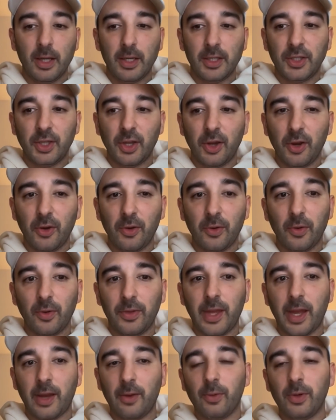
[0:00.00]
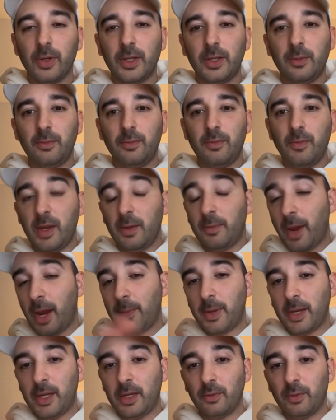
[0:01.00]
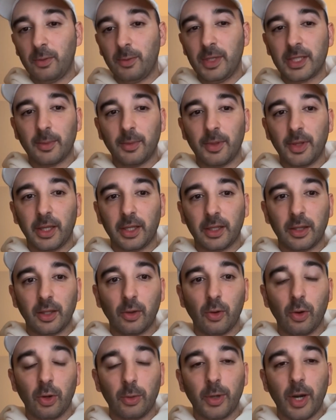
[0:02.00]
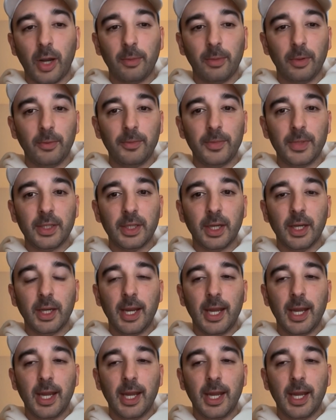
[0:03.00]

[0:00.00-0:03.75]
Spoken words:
So that would, in my opinion, would be some of like the core problems.